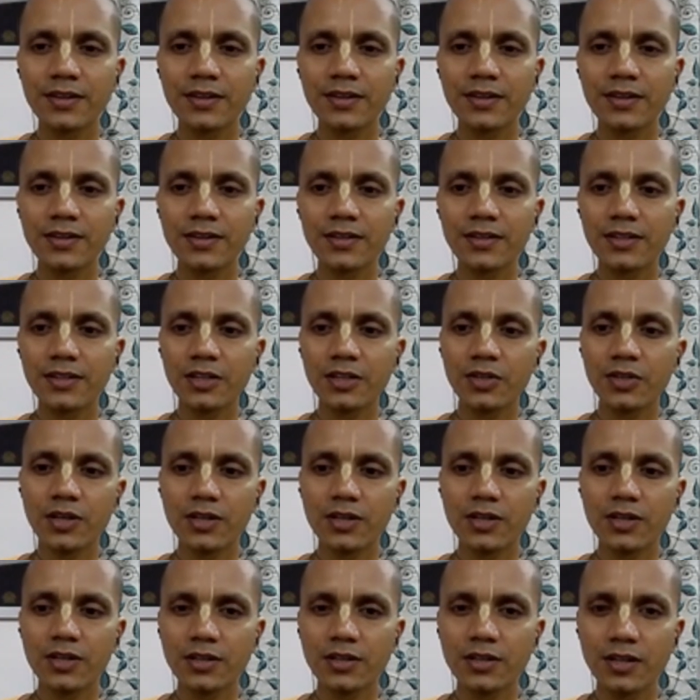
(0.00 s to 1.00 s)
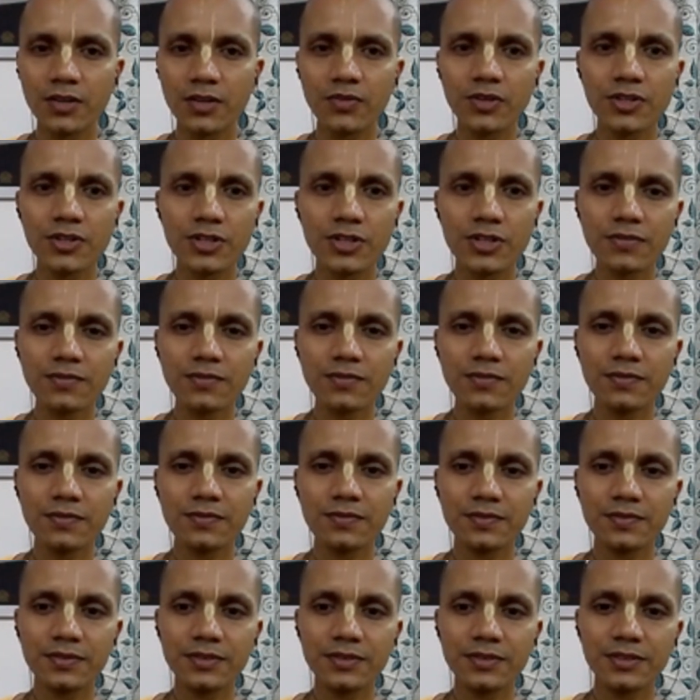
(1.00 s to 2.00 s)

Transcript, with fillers: And then you'll get the conviction